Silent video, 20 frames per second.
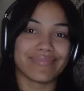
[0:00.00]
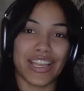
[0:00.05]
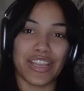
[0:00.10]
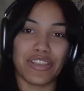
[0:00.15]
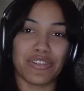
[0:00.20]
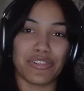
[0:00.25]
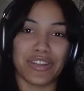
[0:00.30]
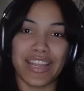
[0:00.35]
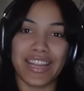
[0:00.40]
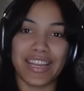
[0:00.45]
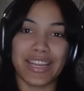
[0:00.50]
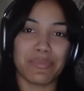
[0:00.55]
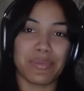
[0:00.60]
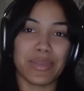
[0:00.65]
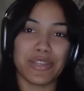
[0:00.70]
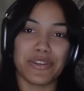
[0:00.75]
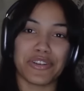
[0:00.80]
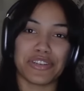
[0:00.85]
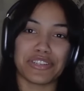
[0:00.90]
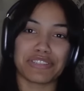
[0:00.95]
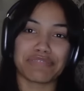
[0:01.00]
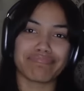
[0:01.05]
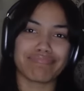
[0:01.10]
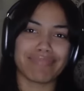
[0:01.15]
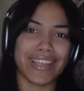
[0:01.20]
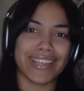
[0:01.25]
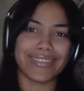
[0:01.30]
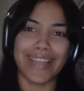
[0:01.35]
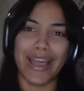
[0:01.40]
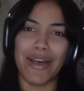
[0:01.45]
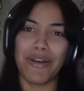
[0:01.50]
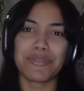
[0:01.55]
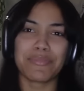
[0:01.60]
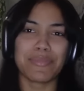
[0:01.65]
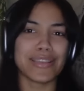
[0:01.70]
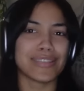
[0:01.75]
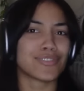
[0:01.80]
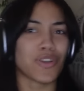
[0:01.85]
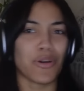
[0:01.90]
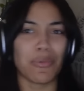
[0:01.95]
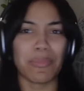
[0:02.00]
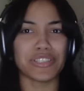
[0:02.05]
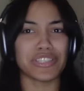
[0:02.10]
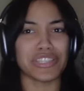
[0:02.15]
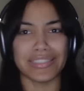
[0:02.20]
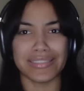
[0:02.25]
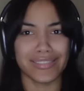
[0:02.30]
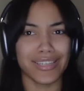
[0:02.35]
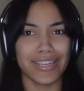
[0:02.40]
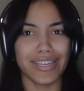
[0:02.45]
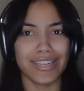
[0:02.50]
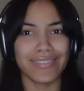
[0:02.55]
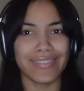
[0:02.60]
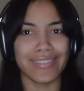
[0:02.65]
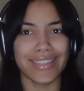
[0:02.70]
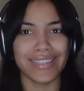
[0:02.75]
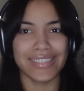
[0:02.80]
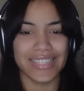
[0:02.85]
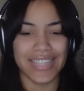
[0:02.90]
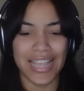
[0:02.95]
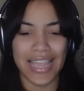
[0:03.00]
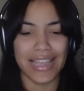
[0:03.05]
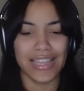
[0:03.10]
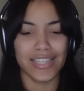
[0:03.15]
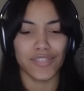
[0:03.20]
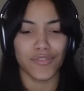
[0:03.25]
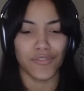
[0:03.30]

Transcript: that you're dating Peter. Like that would be so much easier than saying it's